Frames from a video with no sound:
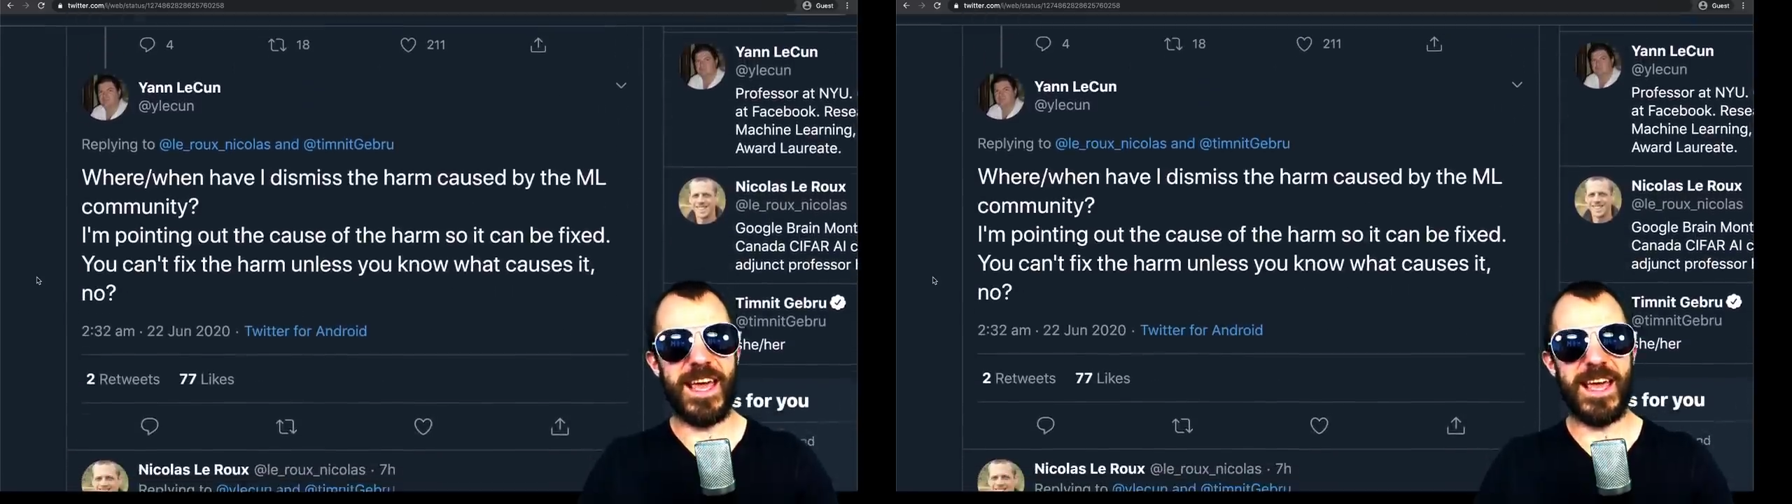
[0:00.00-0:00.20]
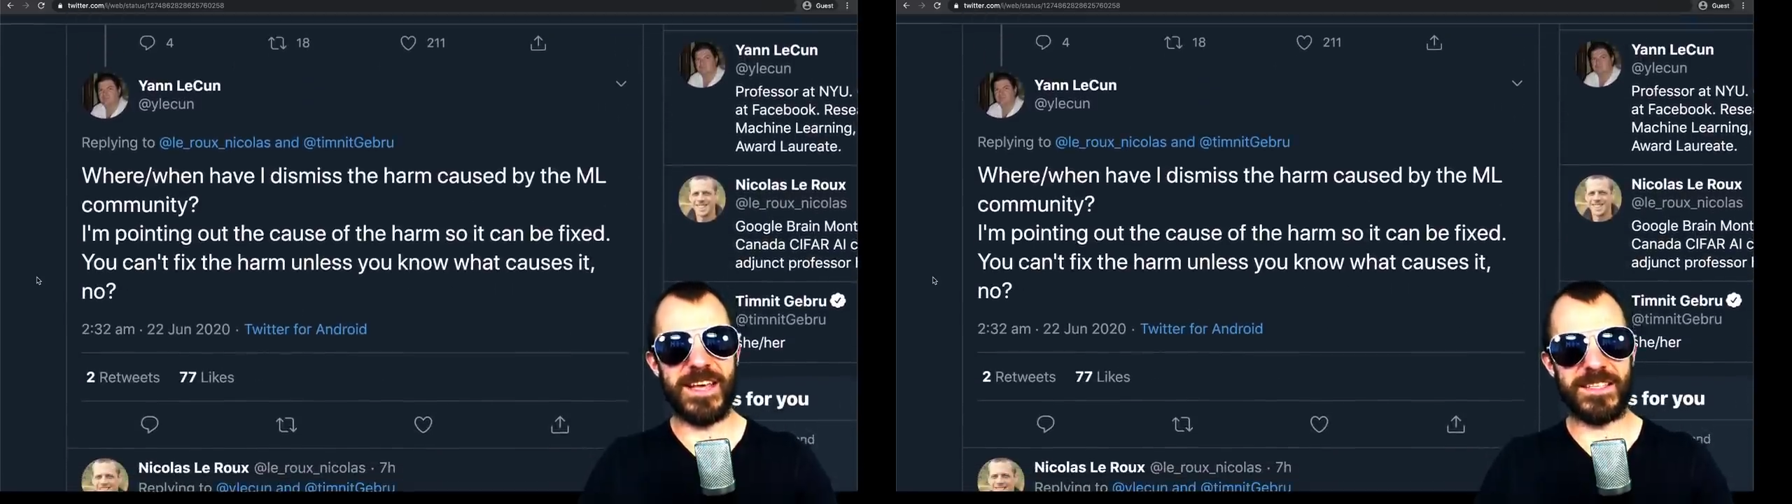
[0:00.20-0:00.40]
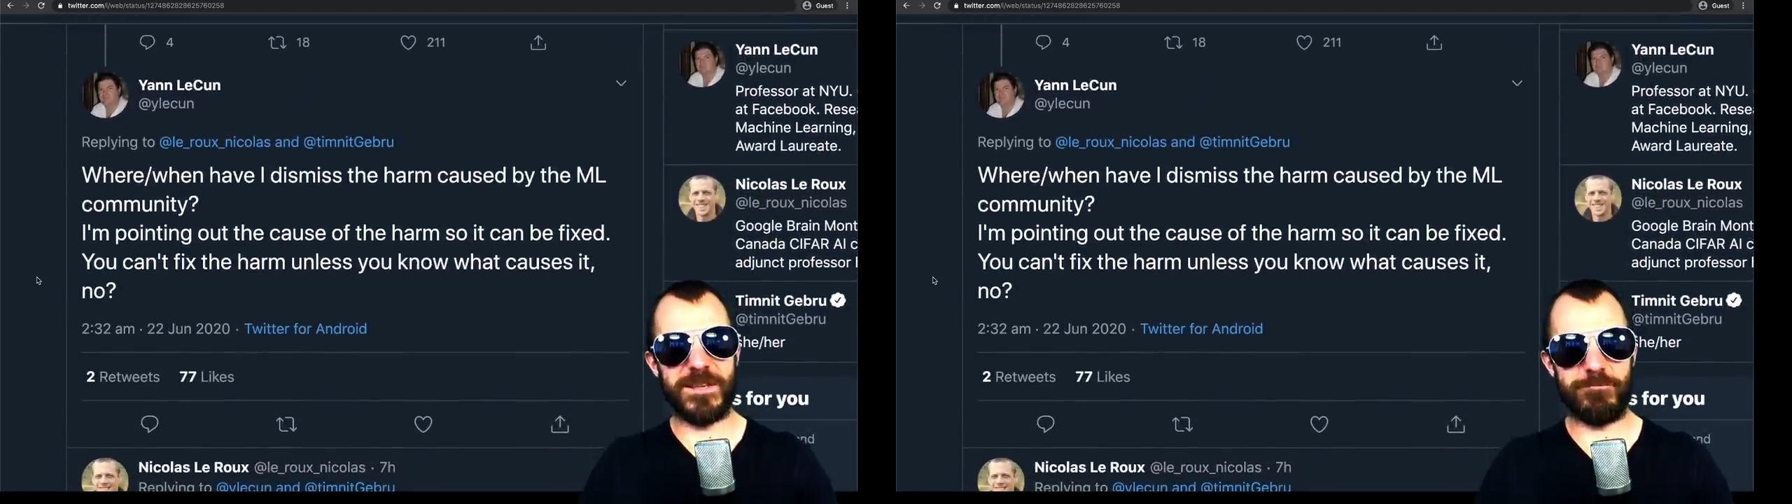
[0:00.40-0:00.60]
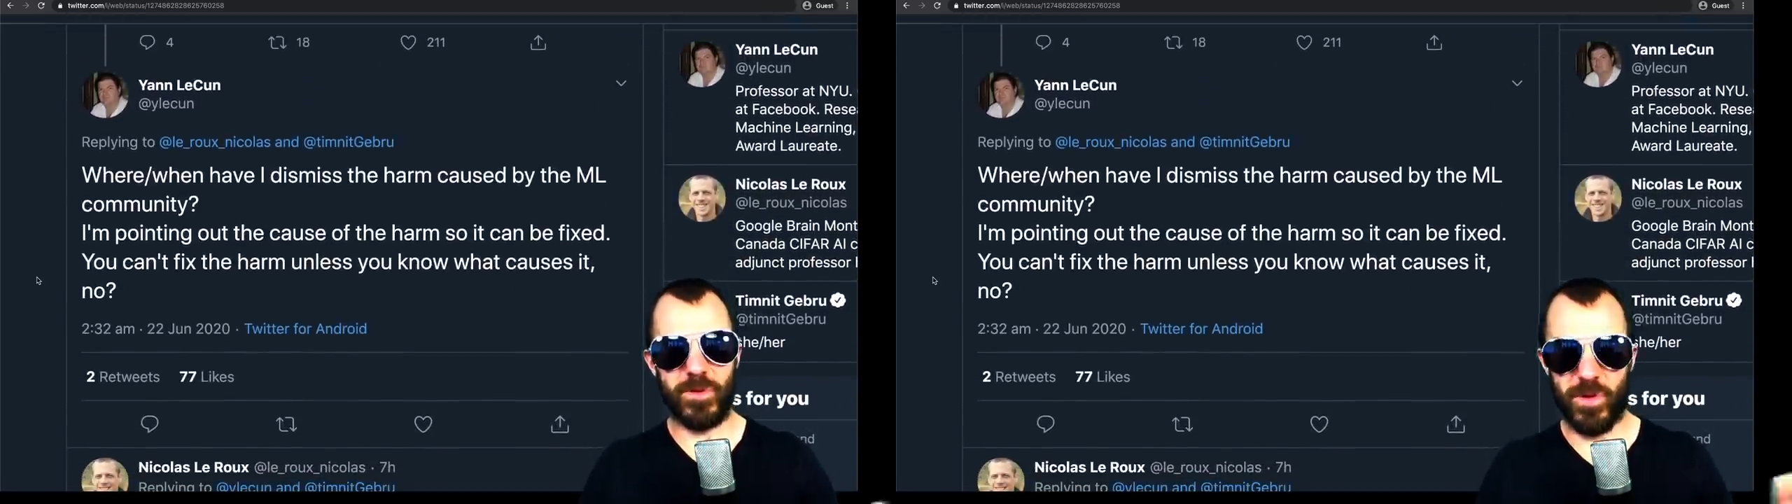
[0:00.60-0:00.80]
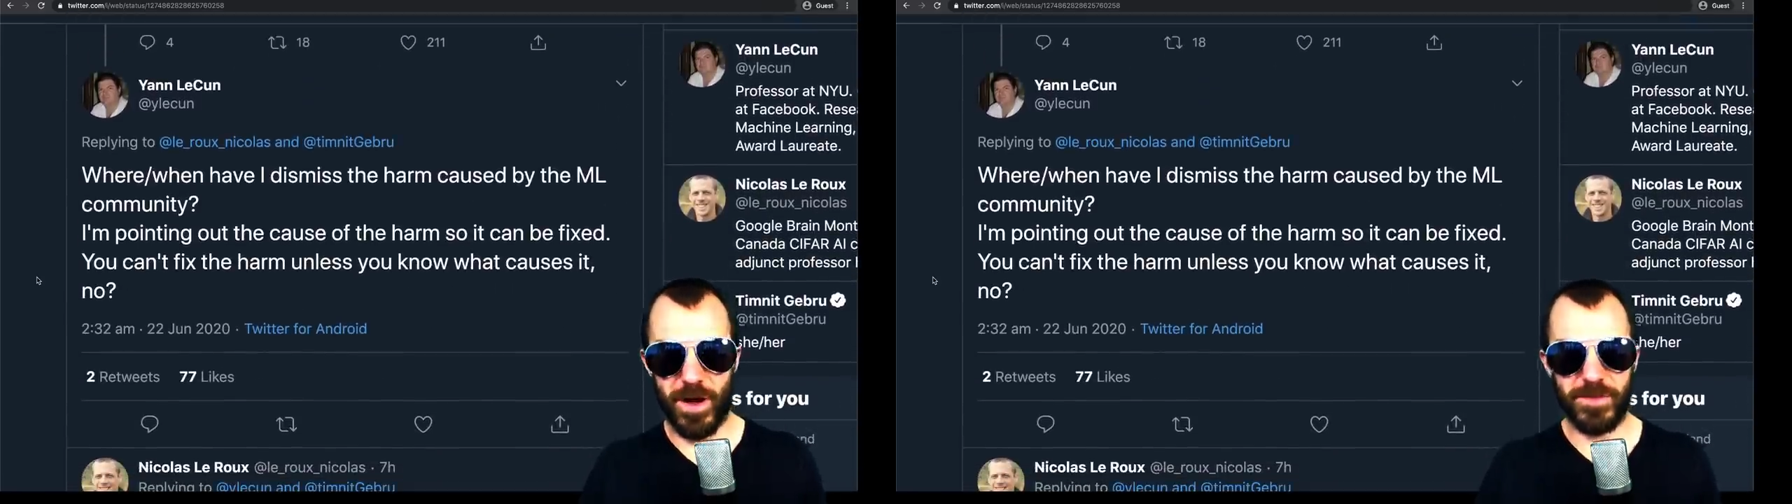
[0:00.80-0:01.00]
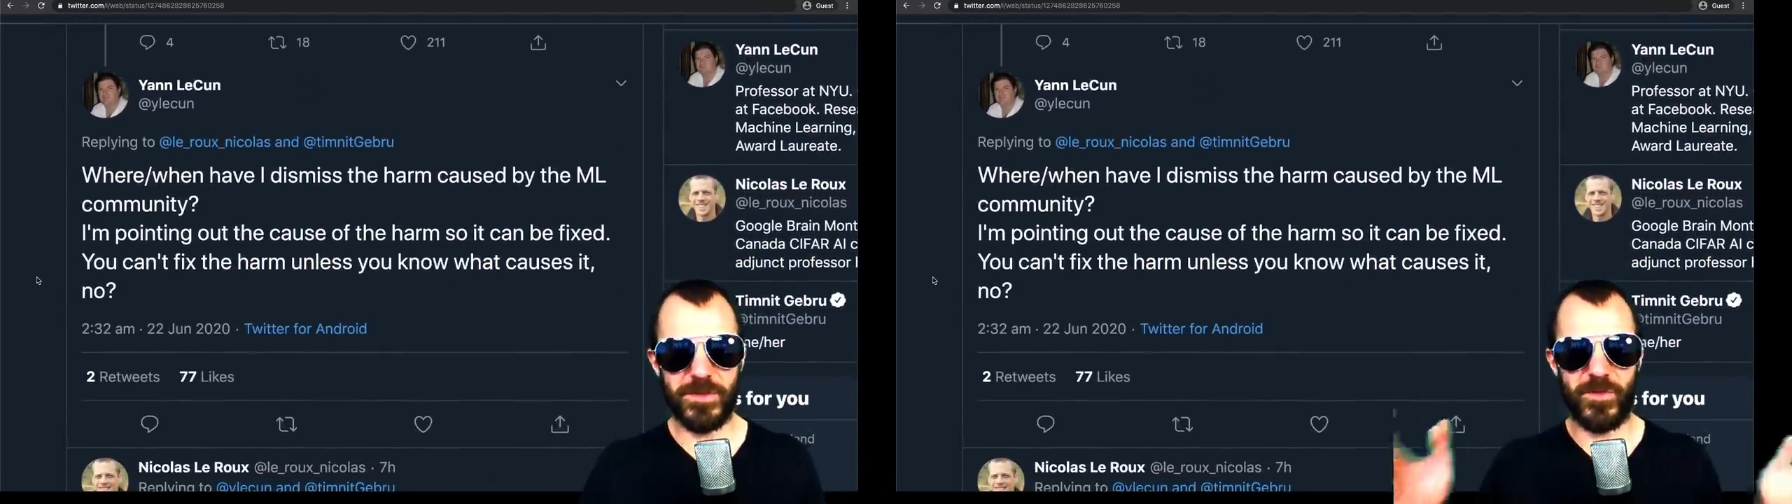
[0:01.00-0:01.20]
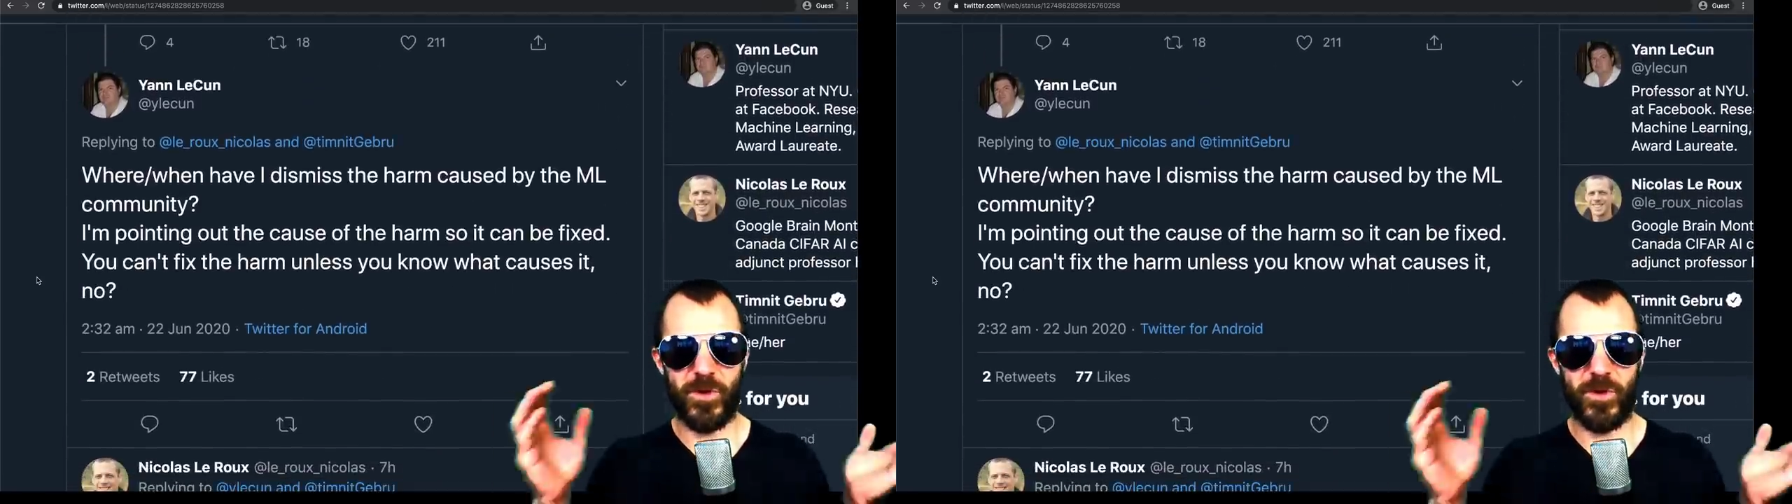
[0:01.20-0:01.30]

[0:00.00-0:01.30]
is the problem